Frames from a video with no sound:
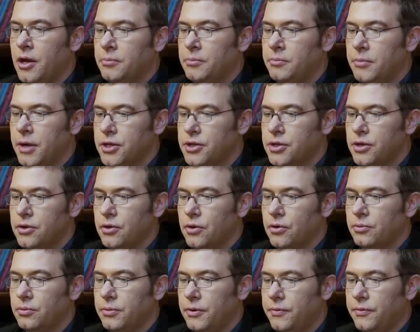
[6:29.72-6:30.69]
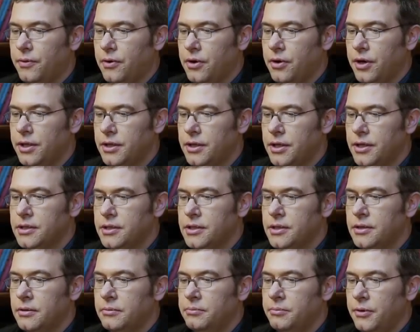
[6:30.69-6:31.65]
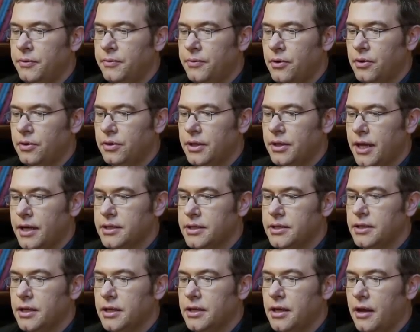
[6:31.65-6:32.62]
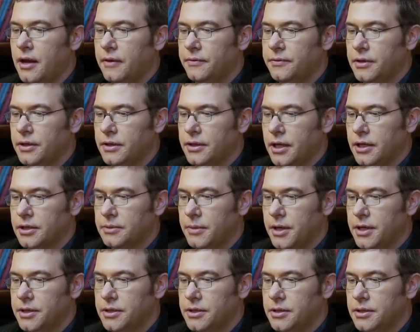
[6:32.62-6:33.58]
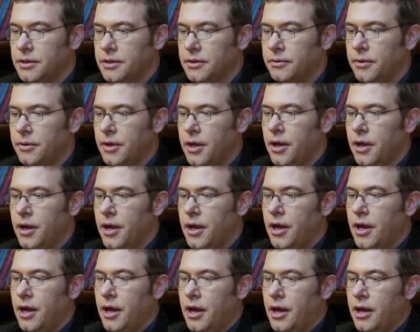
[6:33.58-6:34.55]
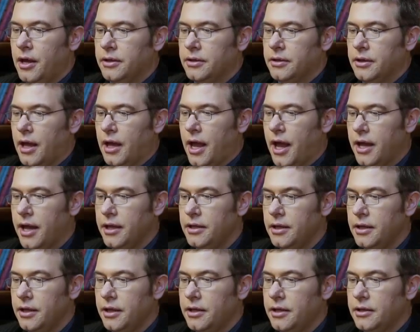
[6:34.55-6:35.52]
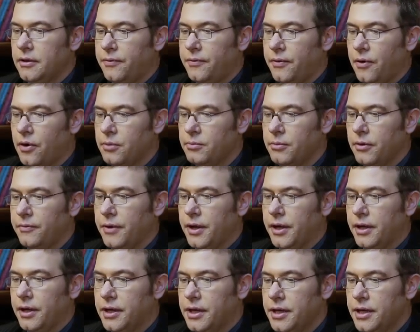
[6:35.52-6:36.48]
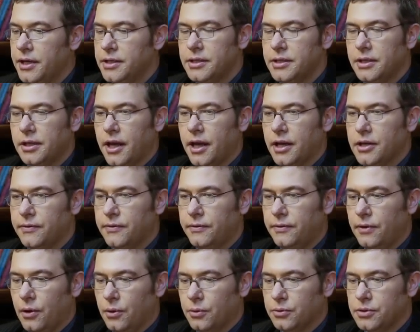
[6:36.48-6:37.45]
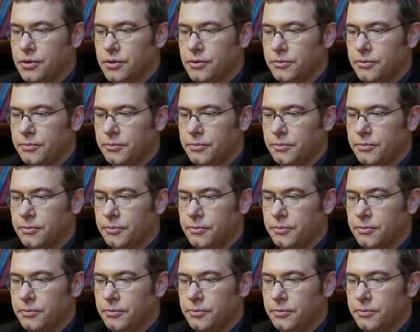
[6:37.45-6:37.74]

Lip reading: measured on before interest, before tax and after tax basis, and in the form of increased cash flows.